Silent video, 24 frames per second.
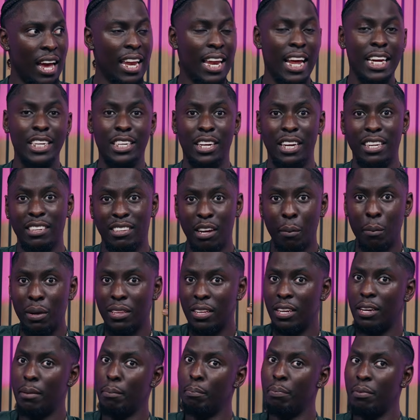allegedly, someone
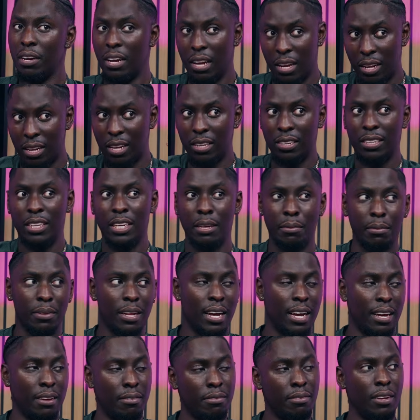did a deep
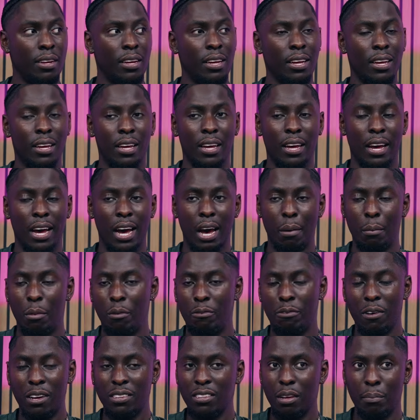dive, and
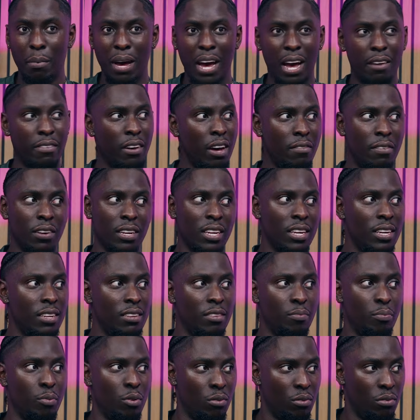Mufasa might have other kids,
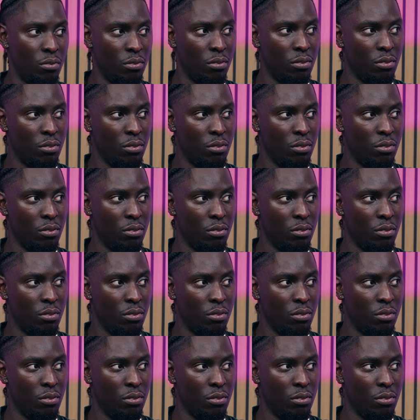bro.